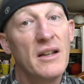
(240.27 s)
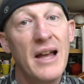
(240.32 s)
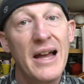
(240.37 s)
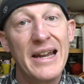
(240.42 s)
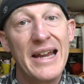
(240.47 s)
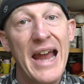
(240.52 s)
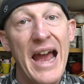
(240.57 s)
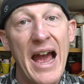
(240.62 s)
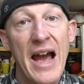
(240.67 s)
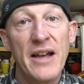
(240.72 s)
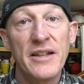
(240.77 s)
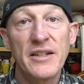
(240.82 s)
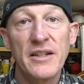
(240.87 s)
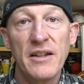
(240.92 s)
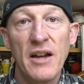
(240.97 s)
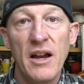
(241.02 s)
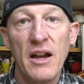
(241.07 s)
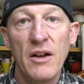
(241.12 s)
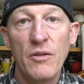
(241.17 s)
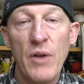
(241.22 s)
A lot of you
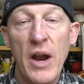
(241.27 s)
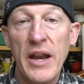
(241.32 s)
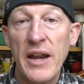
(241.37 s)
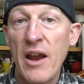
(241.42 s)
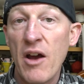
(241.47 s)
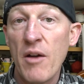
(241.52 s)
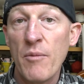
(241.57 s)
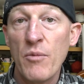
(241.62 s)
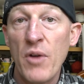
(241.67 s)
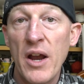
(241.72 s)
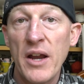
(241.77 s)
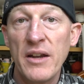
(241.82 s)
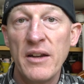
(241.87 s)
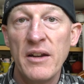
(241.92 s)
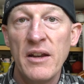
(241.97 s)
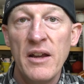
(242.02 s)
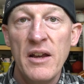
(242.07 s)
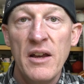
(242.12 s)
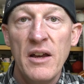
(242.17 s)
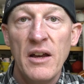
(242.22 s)
ask. Right now I'm
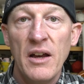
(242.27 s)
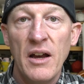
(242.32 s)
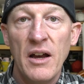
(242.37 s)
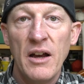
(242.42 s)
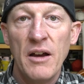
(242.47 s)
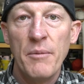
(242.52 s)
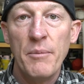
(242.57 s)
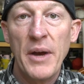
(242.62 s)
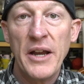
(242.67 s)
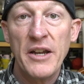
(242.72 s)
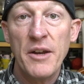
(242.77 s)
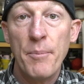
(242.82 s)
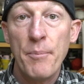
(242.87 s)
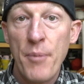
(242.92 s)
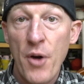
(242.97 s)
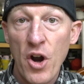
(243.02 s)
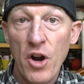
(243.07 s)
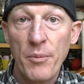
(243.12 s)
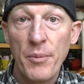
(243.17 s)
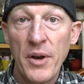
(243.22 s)
riding my
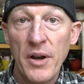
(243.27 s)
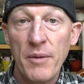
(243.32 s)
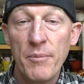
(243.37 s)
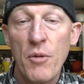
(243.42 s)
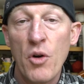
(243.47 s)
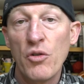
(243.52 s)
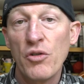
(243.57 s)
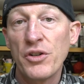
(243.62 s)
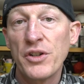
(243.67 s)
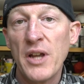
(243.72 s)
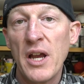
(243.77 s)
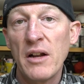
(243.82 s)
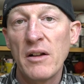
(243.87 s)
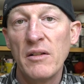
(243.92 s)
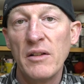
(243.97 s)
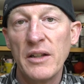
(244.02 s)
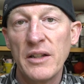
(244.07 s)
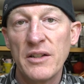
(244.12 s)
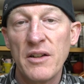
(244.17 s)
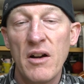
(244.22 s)
department
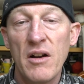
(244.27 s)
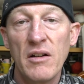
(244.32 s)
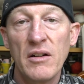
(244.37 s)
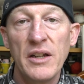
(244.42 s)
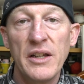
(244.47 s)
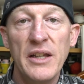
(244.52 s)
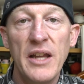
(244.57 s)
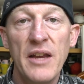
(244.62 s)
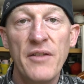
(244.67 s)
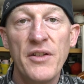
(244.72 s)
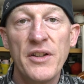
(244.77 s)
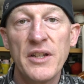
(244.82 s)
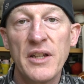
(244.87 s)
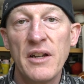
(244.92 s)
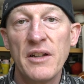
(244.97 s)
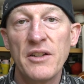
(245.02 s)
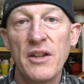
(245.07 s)
motorcycle is a Harley-Davidson.